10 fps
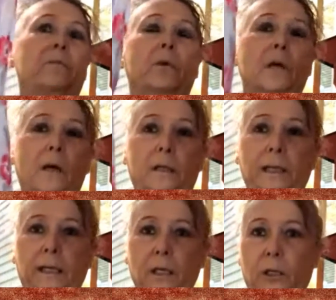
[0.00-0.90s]
and we're
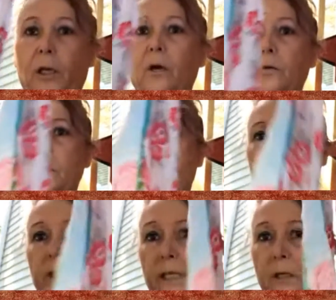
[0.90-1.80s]
calling it clothes
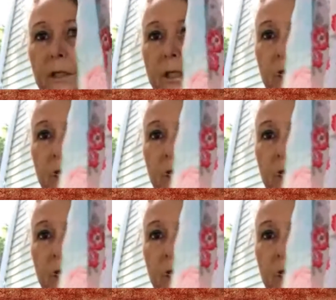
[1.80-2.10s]
putting on the